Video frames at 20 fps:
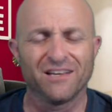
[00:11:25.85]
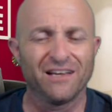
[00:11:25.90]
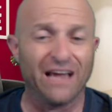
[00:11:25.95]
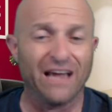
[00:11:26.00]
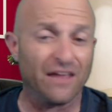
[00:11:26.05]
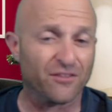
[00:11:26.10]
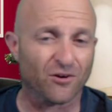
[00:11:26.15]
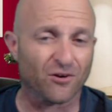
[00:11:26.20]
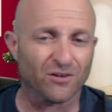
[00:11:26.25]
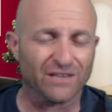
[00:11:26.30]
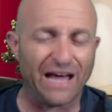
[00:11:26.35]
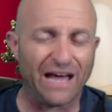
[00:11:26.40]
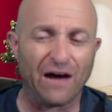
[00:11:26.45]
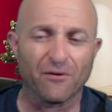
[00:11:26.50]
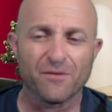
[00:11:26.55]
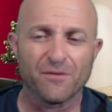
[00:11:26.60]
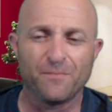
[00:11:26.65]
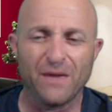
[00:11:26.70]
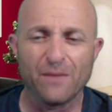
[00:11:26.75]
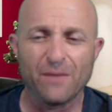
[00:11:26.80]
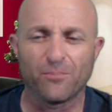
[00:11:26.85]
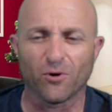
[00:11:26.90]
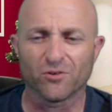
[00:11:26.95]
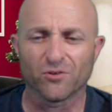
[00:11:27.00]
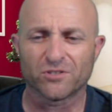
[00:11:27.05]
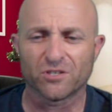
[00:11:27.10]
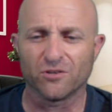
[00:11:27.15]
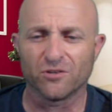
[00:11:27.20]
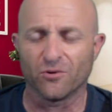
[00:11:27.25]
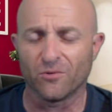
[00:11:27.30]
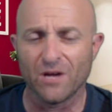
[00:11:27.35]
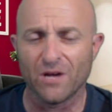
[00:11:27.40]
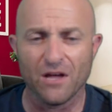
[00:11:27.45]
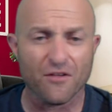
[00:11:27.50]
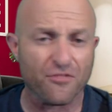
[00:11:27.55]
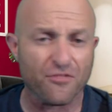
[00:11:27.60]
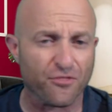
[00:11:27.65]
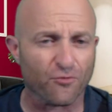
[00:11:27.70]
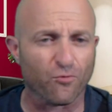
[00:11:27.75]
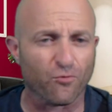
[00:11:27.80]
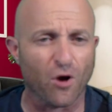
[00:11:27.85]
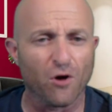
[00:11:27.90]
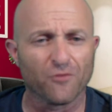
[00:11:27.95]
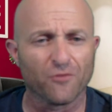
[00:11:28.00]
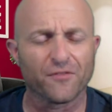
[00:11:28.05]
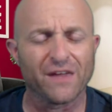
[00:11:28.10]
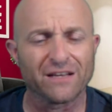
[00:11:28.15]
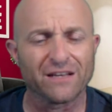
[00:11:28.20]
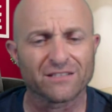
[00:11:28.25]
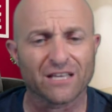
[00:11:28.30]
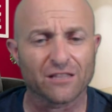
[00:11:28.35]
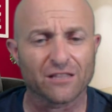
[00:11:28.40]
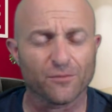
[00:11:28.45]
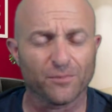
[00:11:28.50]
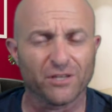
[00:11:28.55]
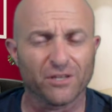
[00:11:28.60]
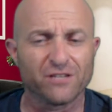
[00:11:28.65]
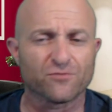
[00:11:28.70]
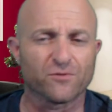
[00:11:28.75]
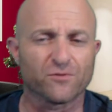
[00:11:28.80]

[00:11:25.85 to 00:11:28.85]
and they're allowing people to throw things at the police.